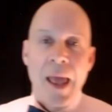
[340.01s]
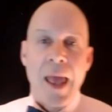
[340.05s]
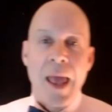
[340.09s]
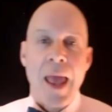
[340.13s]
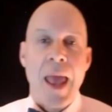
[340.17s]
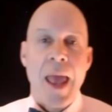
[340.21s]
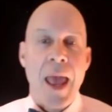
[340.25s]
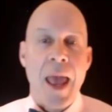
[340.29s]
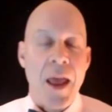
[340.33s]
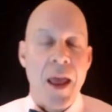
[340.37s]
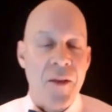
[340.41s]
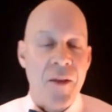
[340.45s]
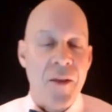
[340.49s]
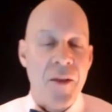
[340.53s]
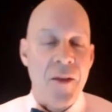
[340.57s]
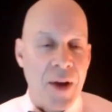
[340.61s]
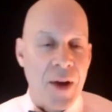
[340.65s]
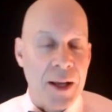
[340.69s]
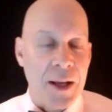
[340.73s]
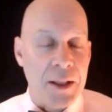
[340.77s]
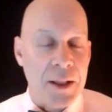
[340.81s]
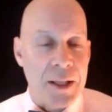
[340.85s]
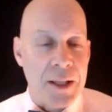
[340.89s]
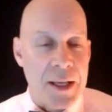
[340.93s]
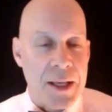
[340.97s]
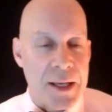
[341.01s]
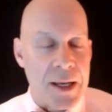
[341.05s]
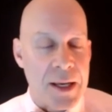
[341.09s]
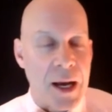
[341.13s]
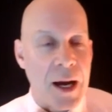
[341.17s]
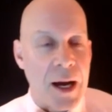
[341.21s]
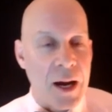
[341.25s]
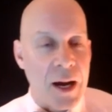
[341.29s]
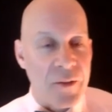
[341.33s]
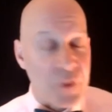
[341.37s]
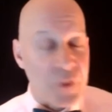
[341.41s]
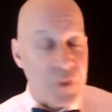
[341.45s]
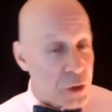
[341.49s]
And finally,
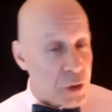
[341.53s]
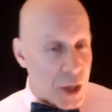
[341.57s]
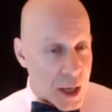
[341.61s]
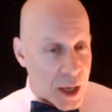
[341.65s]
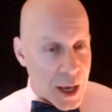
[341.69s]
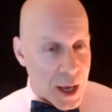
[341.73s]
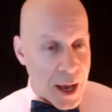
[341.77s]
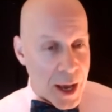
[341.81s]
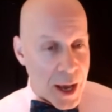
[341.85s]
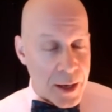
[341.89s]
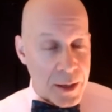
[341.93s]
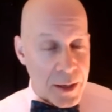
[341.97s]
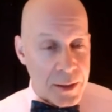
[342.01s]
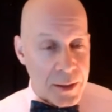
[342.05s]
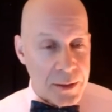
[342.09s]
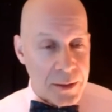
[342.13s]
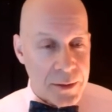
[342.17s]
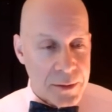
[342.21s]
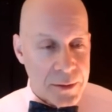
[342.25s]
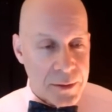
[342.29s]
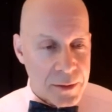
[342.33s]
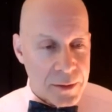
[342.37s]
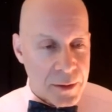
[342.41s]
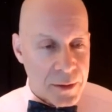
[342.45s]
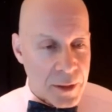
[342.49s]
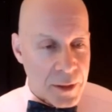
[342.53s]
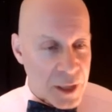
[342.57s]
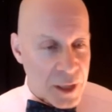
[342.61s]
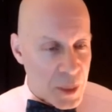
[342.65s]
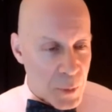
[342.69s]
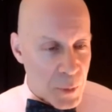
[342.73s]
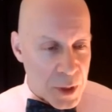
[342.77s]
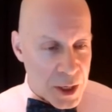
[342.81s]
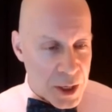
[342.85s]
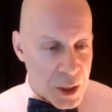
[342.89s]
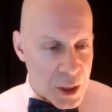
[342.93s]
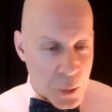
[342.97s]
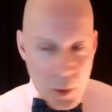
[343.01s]
Vildachaya. Anybody
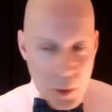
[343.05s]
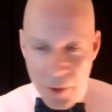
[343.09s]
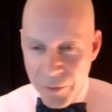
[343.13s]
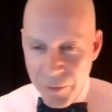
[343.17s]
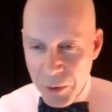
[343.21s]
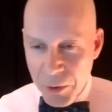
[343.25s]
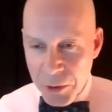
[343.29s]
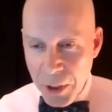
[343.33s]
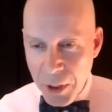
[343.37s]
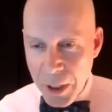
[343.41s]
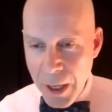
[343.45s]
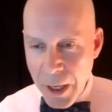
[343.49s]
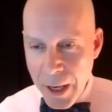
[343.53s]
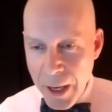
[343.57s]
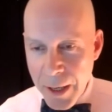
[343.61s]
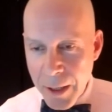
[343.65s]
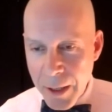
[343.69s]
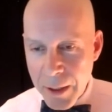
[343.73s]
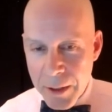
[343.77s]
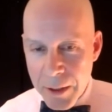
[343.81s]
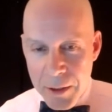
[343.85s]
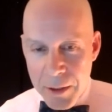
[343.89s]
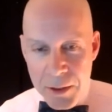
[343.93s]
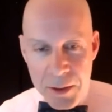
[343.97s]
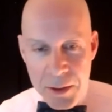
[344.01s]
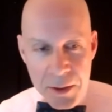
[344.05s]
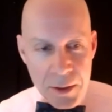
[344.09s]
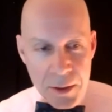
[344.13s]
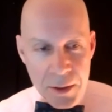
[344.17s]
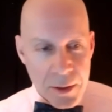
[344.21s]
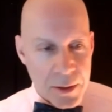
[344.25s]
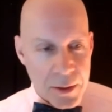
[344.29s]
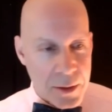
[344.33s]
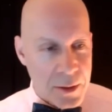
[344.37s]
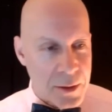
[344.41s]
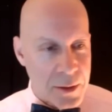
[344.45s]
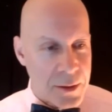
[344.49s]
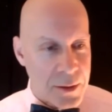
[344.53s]
know what a Vildachaya is?
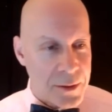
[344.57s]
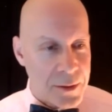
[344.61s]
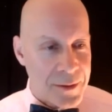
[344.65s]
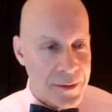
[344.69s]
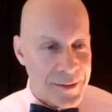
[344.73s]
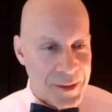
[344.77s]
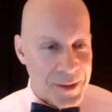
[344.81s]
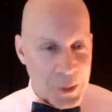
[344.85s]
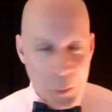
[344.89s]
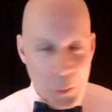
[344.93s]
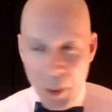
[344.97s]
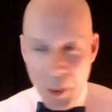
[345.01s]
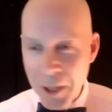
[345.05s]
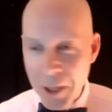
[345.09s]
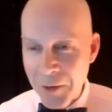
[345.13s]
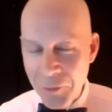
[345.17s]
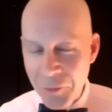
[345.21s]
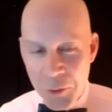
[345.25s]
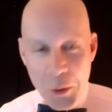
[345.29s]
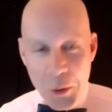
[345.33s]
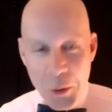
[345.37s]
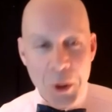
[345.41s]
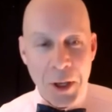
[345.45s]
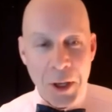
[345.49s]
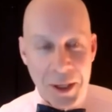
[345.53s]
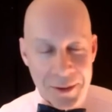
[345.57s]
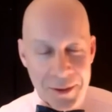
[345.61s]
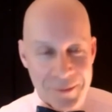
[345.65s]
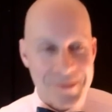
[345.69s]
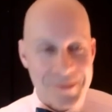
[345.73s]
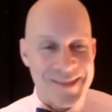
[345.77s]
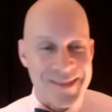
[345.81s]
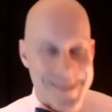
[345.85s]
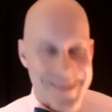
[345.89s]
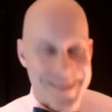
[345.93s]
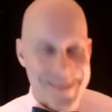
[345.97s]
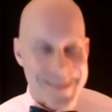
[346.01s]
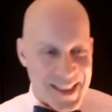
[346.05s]
Oh, we got a few. Okay.
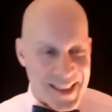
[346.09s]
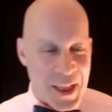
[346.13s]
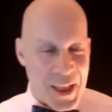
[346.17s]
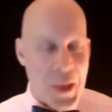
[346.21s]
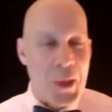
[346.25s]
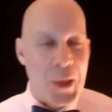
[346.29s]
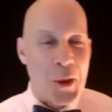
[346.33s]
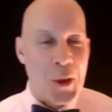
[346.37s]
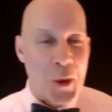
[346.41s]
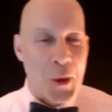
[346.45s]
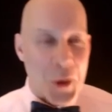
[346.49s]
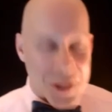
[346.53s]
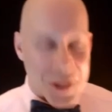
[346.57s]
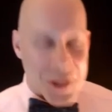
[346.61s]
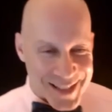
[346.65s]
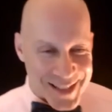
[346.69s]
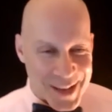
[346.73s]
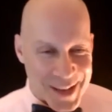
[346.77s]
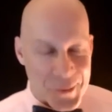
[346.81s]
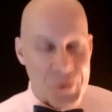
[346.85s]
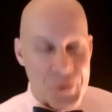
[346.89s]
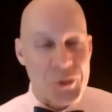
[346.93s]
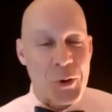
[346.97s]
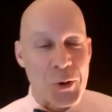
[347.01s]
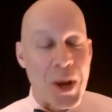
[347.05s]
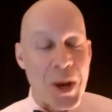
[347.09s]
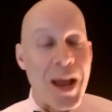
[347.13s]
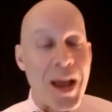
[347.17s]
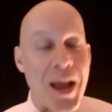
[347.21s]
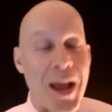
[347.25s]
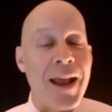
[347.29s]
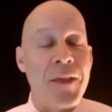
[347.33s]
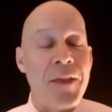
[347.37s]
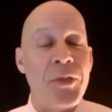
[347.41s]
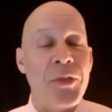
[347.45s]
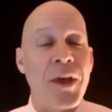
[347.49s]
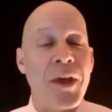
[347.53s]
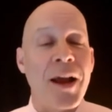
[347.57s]
Okay, so that was, so I
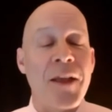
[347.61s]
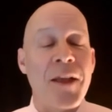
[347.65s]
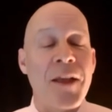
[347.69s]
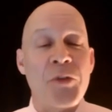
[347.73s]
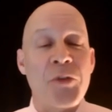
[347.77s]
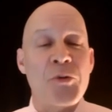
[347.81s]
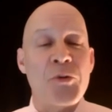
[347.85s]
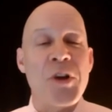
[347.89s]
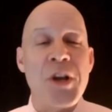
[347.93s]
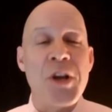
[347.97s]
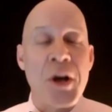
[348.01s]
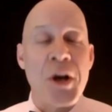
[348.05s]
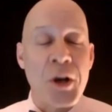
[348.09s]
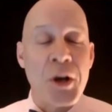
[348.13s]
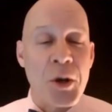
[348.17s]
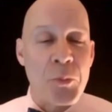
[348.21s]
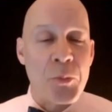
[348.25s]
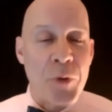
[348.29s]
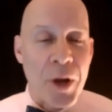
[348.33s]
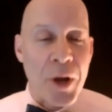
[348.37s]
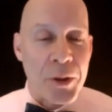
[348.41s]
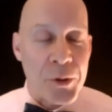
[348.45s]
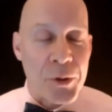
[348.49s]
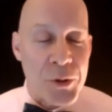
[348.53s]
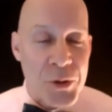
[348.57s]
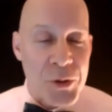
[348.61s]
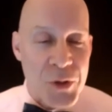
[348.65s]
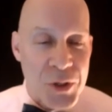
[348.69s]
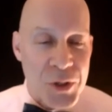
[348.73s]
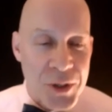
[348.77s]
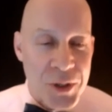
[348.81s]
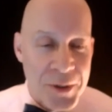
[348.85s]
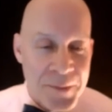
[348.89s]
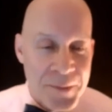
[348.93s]
had three younger brothers.